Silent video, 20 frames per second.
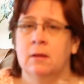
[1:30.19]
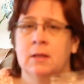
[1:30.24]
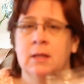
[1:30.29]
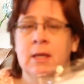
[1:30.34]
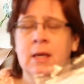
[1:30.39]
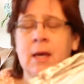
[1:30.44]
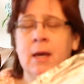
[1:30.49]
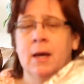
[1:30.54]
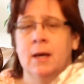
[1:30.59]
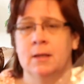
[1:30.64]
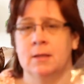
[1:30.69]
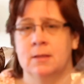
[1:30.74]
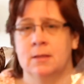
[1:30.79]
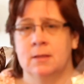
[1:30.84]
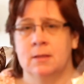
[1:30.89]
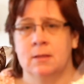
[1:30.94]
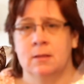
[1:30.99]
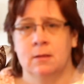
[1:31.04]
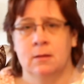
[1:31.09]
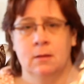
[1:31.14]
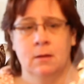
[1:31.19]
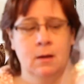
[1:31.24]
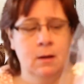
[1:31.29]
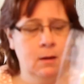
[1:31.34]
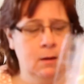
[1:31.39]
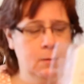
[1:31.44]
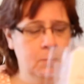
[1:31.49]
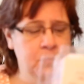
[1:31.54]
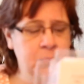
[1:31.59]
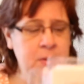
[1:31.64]
kits,
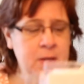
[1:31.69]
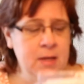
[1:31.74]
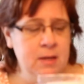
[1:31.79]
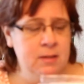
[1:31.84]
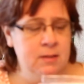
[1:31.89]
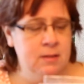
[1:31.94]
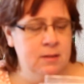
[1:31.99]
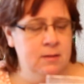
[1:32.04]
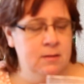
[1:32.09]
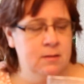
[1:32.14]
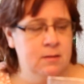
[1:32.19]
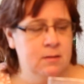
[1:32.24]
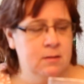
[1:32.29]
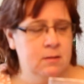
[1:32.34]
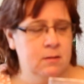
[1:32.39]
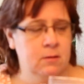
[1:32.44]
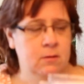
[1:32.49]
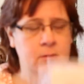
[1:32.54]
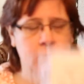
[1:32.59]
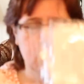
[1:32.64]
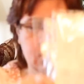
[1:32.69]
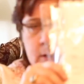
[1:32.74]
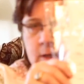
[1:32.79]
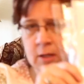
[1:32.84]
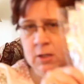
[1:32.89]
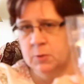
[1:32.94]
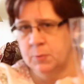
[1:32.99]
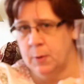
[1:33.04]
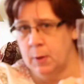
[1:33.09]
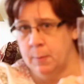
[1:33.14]
pieces,
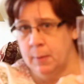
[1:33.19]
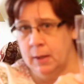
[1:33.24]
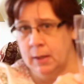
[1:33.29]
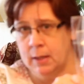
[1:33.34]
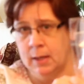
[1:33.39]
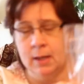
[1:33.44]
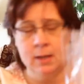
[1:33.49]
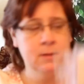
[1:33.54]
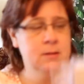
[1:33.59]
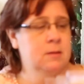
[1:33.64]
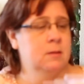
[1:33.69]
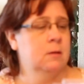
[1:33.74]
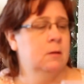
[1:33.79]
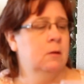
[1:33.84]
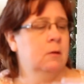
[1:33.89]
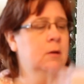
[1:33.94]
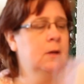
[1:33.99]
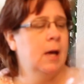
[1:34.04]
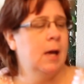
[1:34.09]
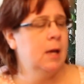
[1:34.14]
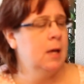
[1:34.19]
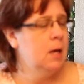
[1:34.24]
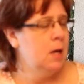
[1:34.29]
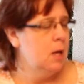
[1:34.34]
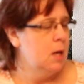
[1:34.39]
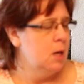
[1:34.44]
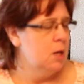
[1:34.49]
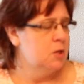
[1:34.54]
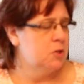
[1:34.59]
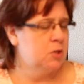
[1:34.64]
experiment kits, okay?
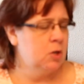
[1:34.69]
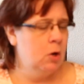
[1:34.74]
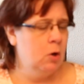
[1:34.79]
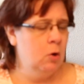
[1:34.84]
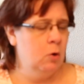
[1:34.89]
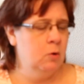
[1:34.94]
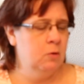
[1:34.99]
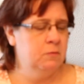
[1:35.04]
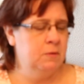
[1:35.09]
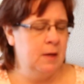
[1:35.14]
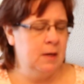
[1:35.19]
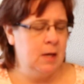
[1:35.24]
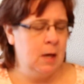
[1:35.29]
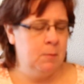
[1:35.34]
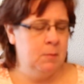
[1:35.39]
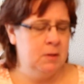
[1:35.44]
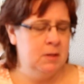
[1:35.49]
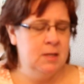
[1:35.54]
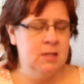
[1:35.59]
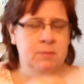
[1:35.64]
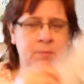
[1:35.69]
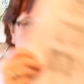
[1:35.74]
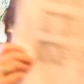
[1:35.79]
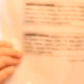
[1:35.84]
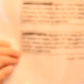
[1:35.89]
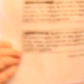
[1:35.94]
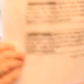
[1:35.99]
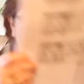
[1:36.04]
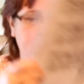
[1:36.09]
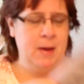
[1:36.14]
So they come in these
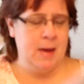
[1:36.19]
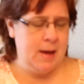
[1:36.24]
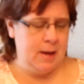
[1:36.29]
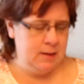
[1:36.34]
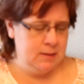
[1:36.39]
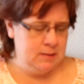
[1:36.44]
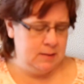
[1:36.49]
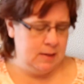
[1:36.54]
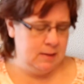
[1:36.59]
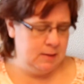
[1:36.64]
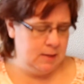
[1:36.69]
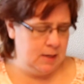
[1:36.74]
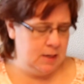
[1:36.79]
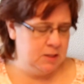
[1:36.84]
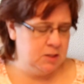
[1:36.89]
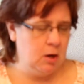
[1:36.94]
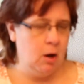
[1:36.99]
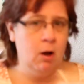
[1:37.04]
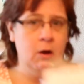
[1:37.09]
plastic bags, and then it's